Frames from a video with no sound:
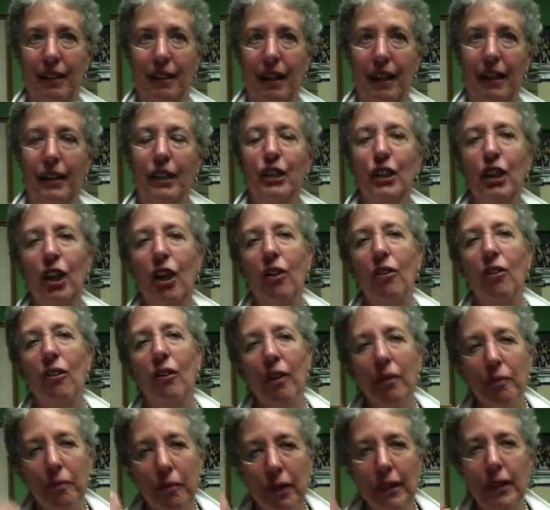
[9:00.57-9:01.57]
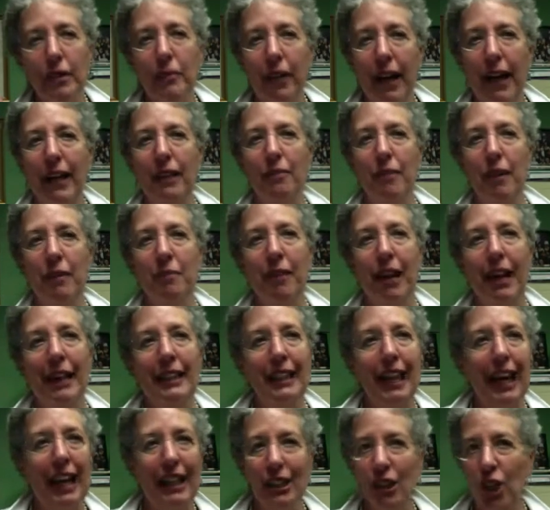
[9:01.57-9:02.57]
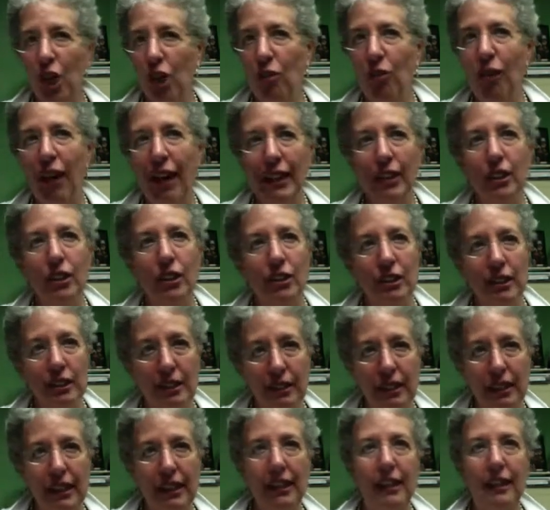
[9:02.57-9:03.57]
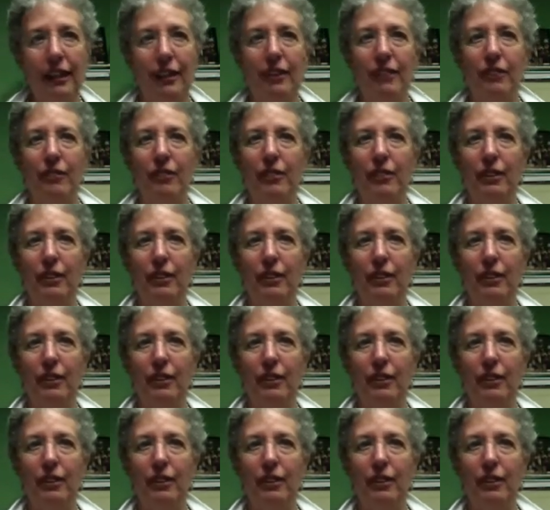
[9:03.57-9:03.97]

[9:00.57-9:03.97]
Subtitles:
You know, in the back of my mind, I know I could leave